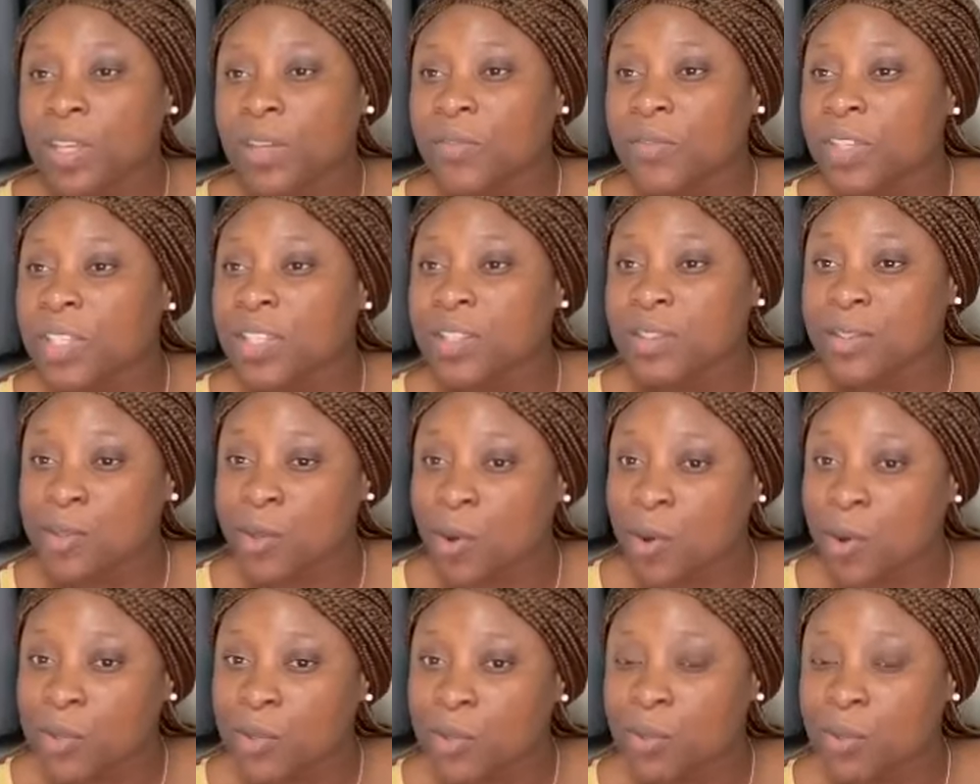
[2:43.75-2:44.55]
If it is
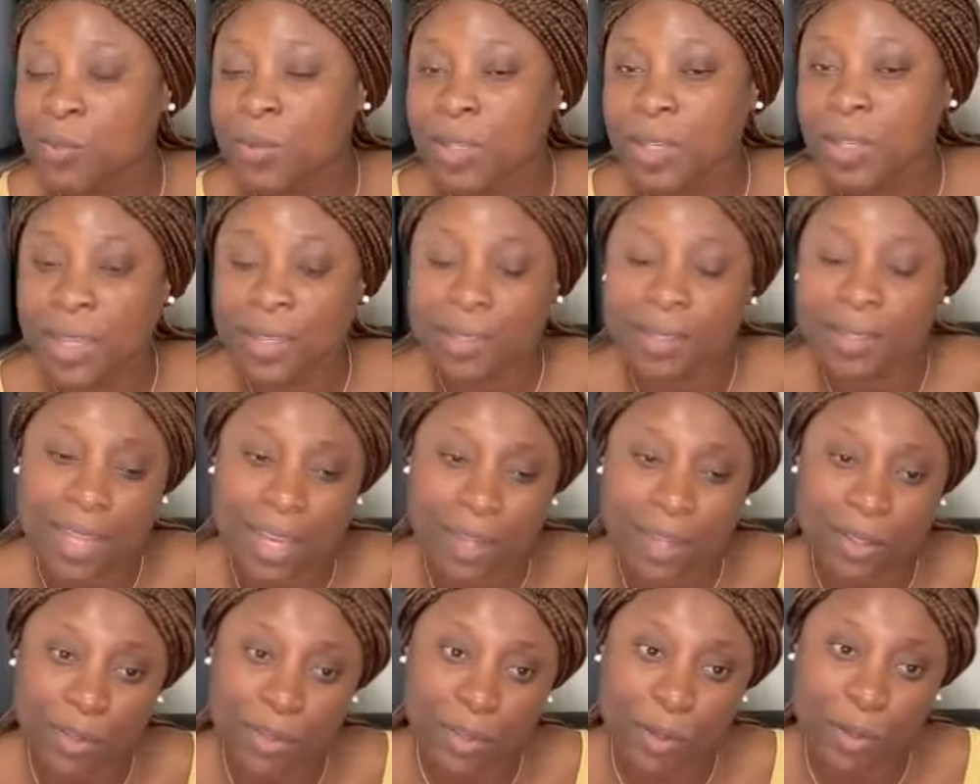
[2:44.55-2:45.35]
yours, you will get
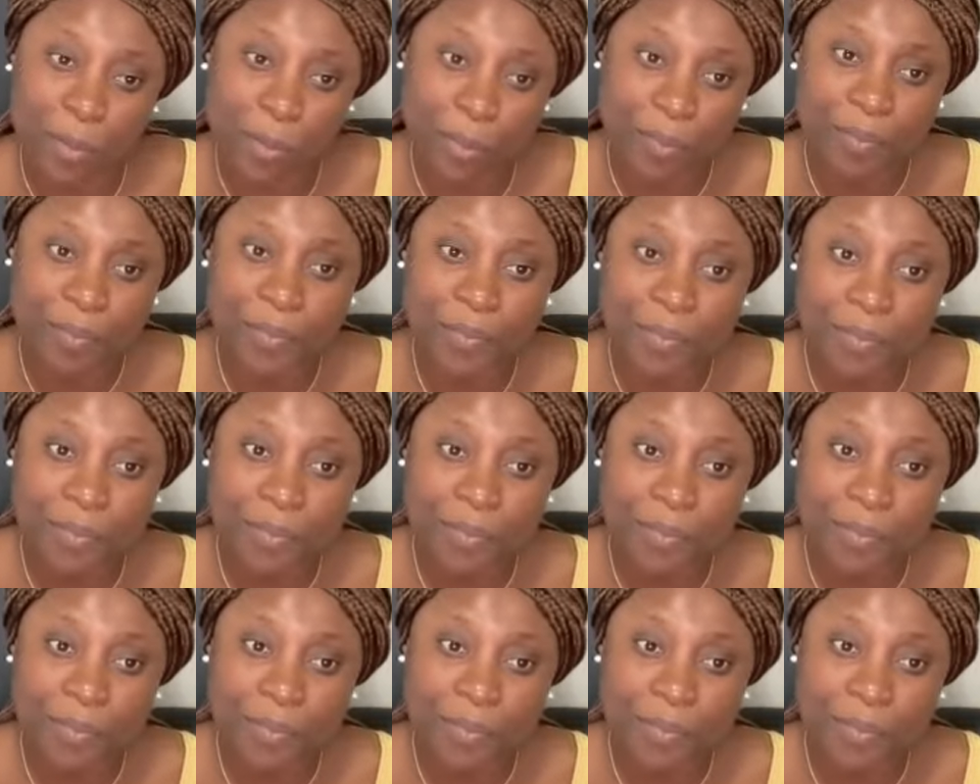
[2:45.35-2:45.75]
that job.